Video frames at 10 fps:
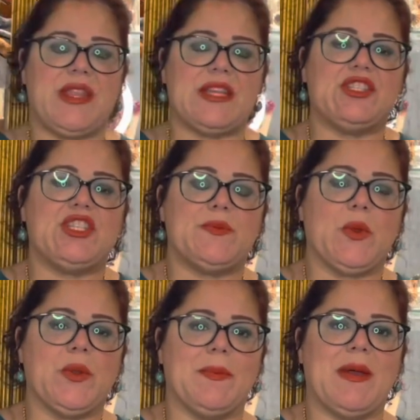that she
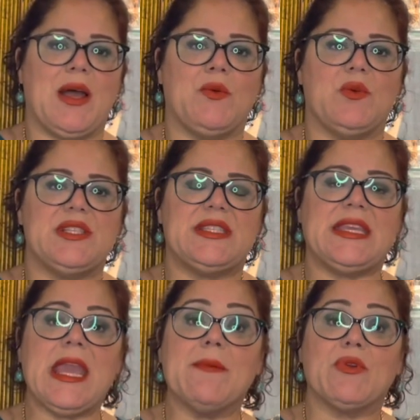spoke about was
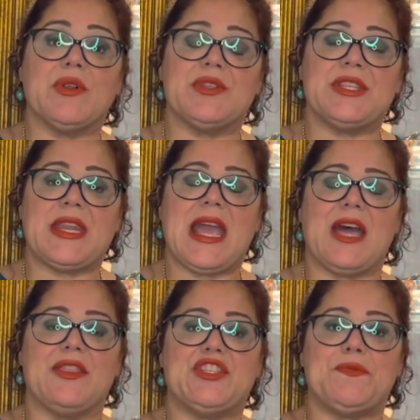the emeralds and
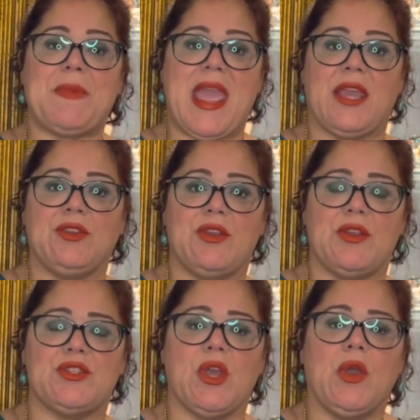how the
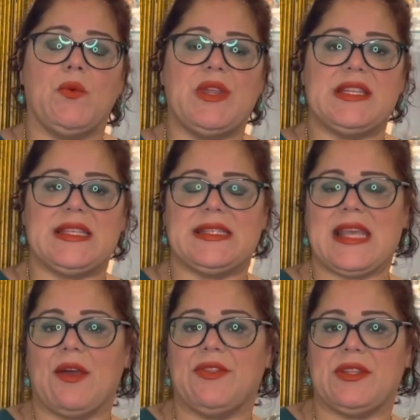Spaniards went into
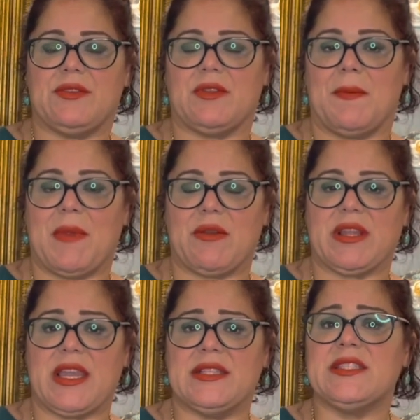South
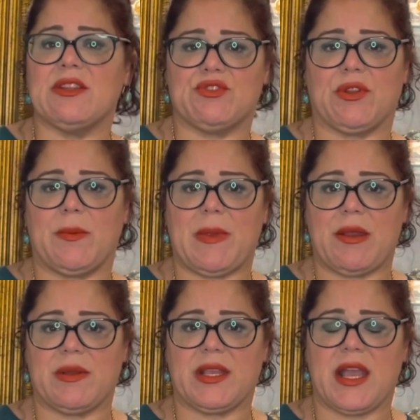America and Central
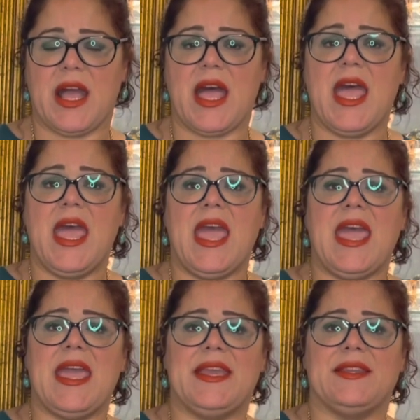America
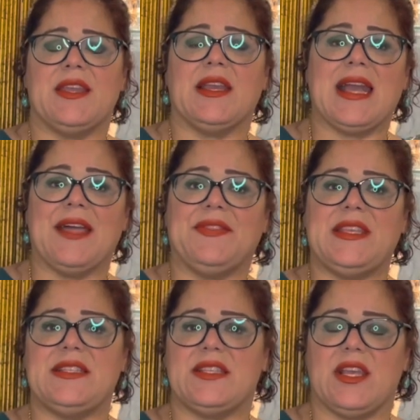and got
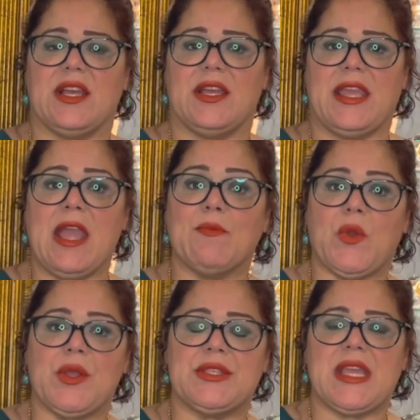these
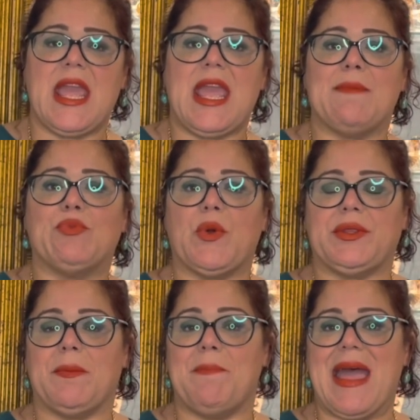emeralds and
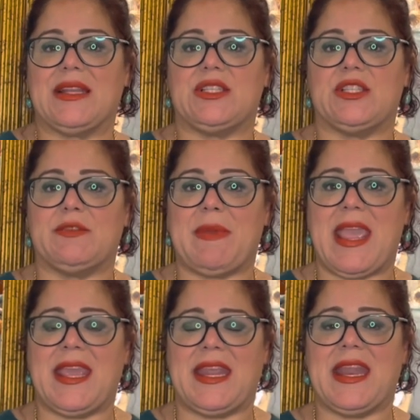brought them back to
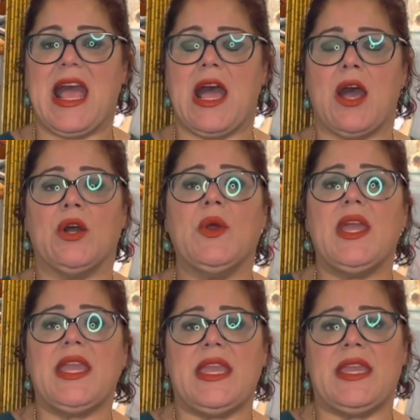Spain, and how
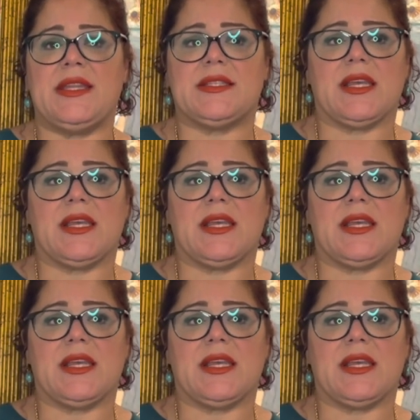it